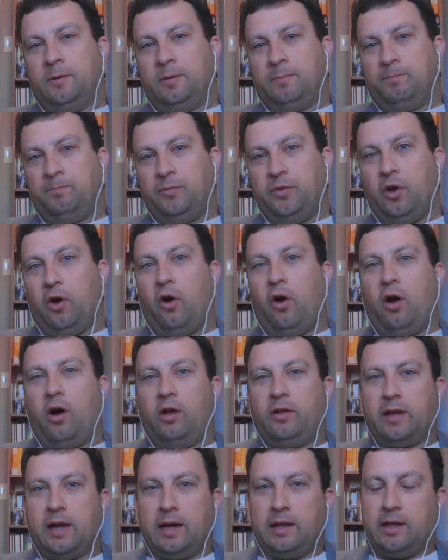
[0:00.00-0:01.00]
the
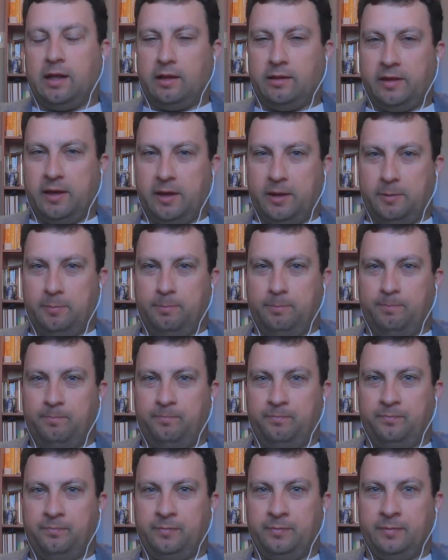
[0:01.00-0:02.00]
all
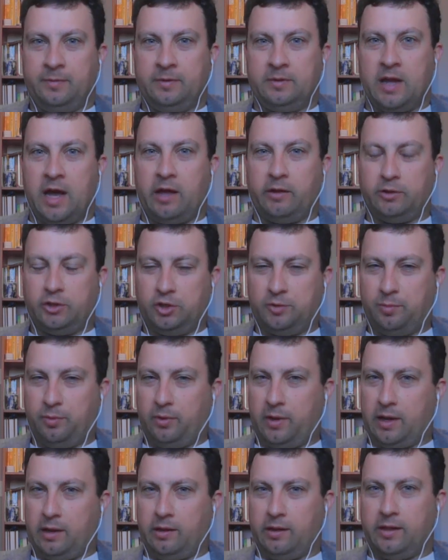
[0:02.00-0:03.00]
llm knowledgeable
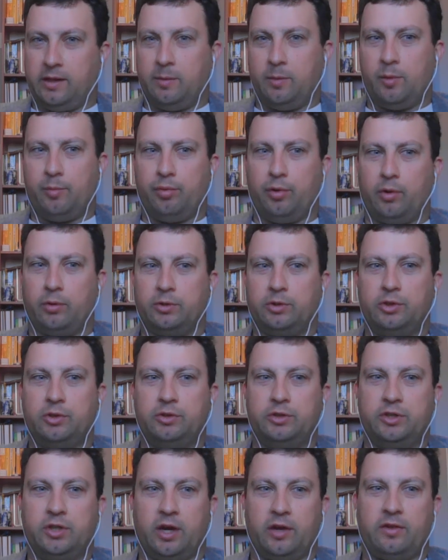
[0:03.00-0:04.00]
llm
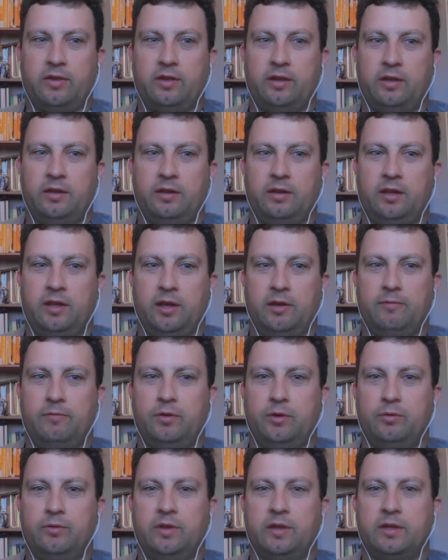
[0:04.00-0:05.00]
approach doesn't give
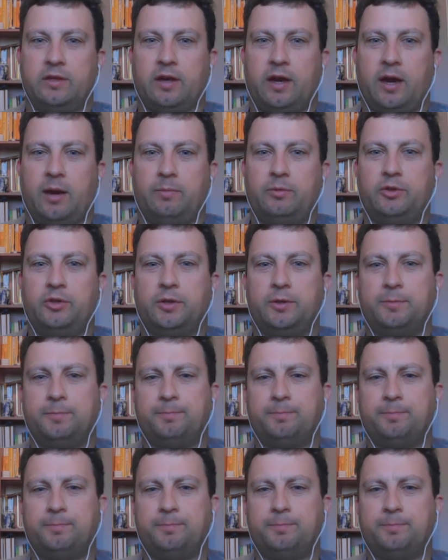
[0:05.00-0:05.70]
you this option